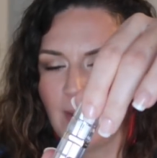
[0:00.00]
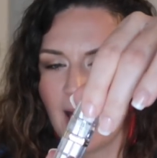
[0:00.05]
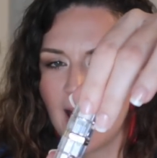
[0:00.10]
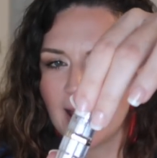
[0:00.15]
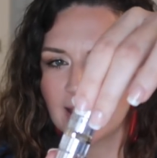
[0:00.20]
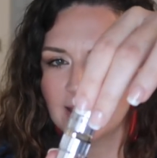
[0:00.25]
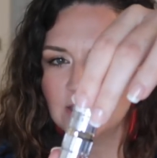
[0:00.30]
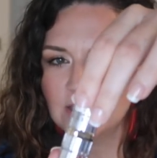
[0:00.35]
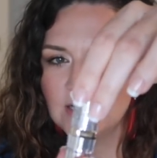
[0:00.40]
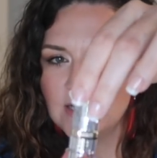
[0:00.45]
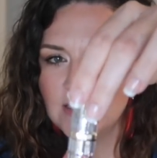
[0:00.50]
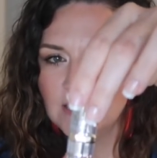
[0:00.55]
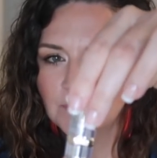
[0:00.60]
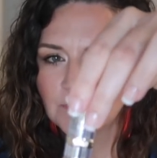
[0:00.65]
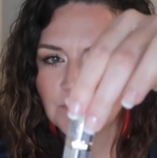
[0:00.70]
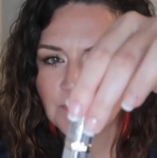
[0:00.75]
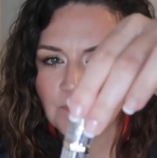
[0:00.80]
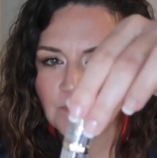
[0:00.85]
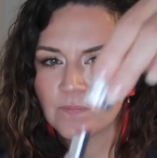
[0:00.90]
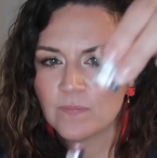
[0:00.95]

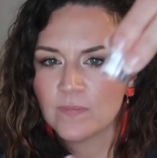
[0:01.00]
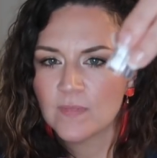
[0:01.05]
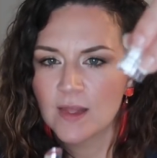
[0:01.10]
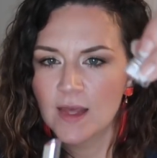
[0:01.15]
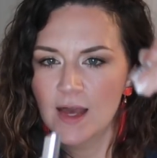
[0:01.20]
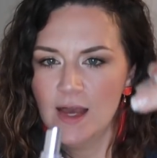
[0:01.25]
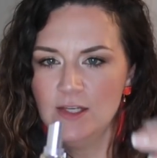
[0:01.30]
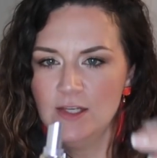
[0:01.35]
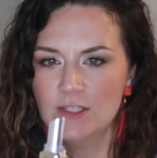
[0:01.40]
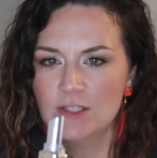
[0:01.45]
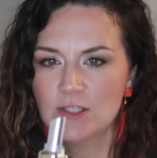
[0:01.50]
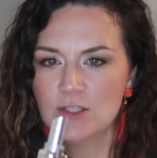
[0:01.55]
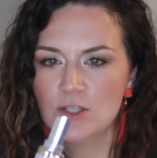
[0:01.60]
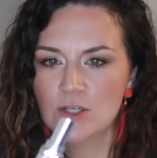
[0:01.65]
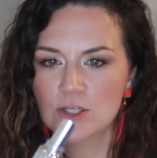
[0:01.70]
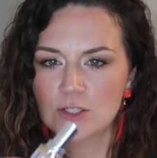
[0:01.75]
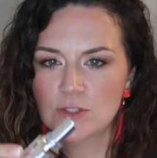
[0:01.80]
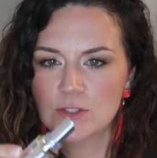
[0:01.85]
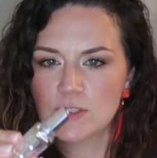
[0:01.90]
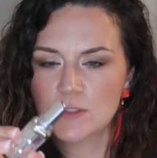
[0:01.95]
packaging. It just
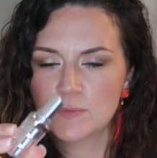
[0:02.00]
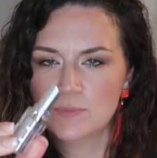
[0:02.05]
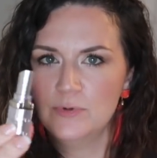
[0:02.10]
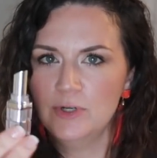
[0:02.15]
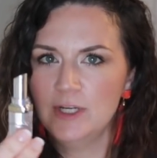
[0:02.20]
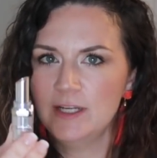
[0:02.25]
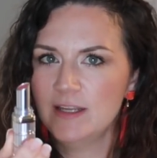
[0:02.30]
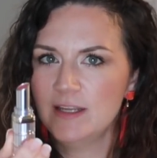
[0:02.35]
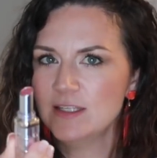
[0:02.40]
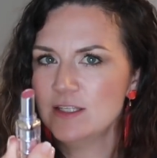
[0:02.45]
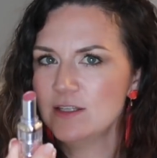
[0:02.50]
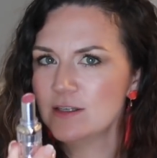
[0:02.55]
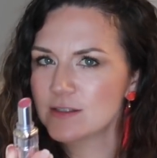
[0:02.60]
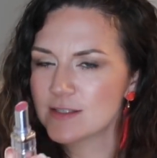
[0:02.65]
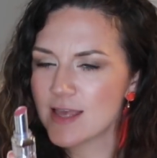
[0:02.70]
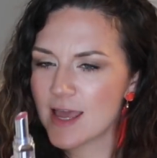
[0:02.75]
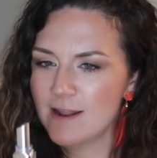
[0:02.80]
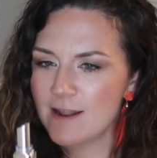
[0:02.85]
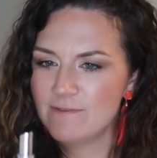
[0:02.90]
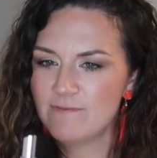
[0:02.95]
looks pretty. It
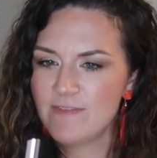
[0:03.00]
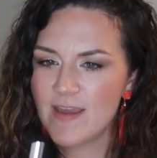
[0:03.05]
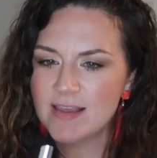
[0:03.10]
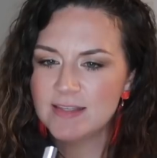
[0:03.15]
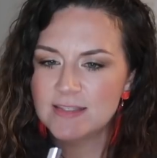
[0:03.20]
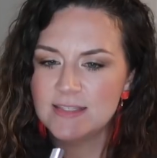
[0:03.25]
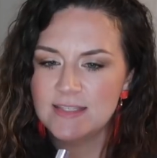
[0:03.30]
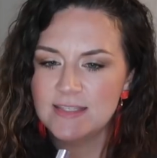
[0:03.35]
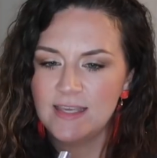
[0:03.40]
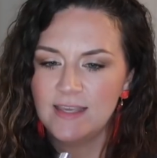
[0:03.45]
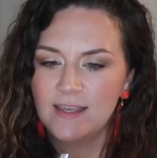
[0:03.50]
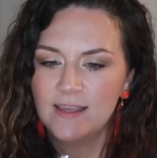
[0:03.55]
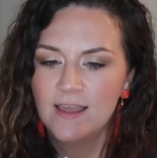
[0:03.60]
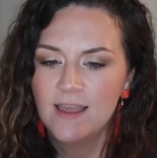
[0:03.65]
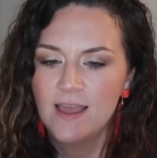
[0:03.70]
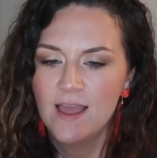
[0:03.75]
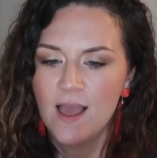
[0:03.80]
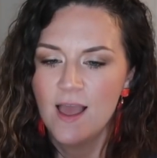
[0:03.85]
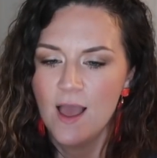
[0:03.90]
looks kind of fancy.